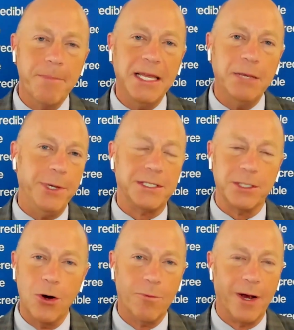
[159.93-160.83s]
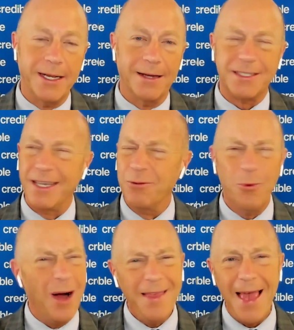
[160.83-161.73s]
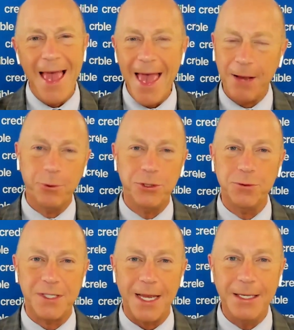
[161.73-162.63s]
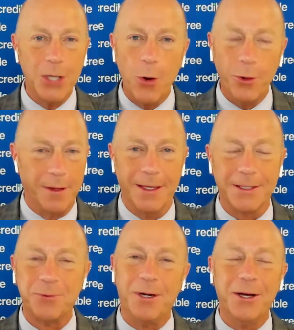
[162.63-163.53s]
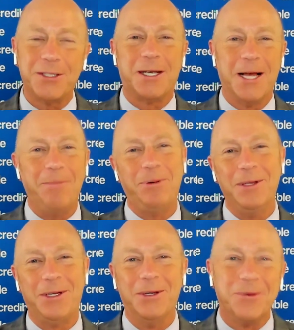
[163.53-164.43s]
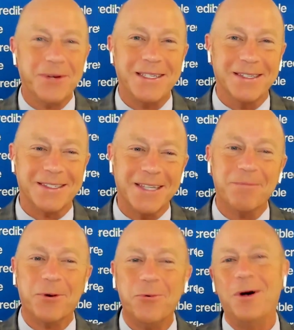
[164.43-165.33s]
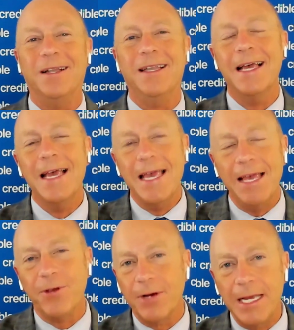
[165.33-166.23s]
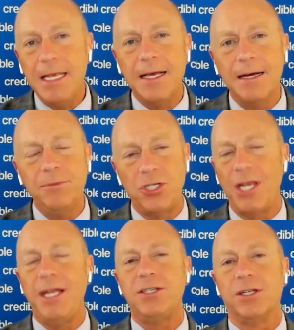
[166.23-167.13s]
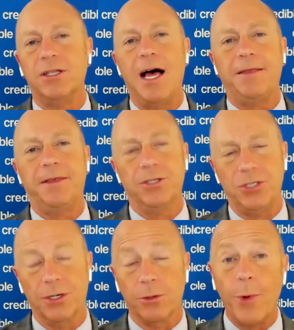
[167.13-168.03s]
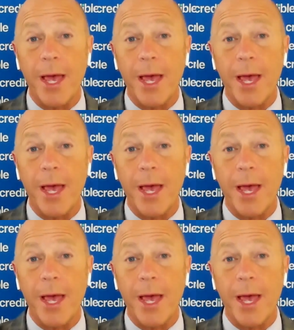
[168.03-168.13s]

mini wheats at home right now saying, Why the heck would you say no to this? Well, here's a couple of good reasons. Number one, if your income changed a lot this year,